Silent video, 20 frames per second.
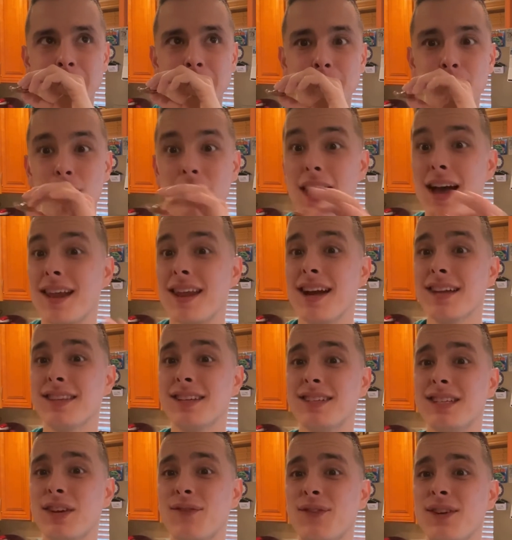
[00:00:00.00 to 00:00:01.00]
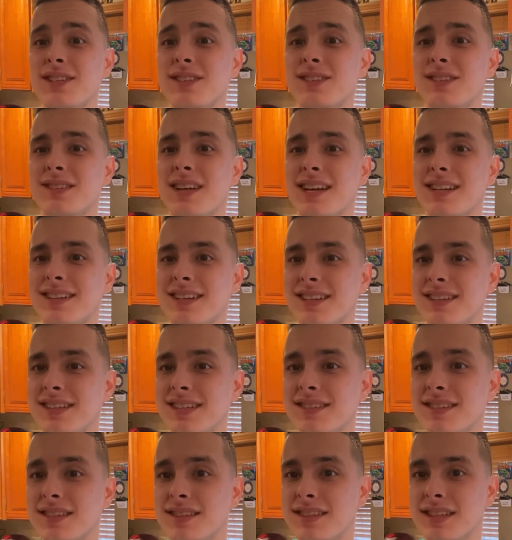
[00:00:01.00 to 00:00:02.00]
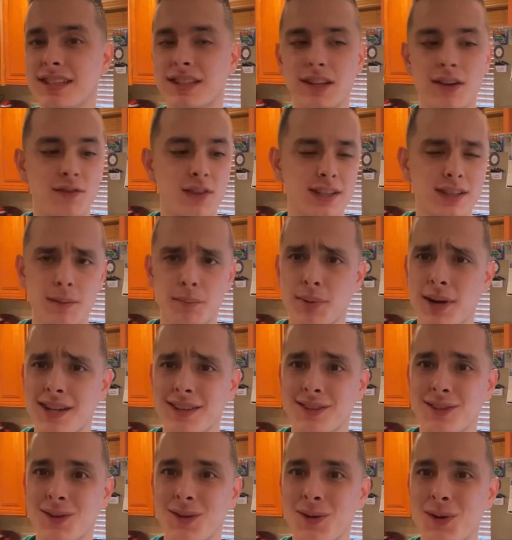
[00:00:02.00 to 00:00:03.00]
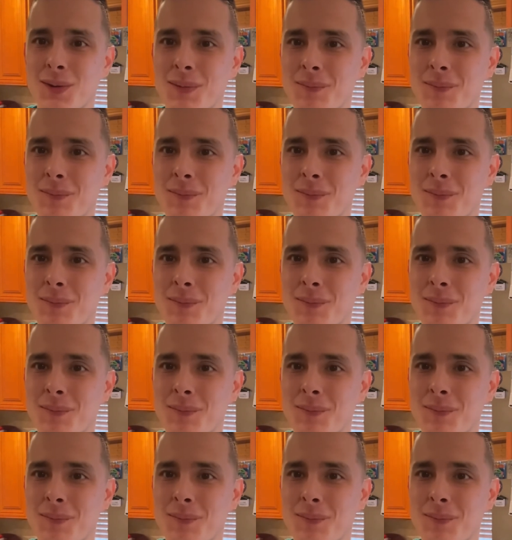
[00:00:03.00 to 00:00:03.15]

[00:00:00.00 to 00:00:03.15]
I like the different consistencies of the pretzel,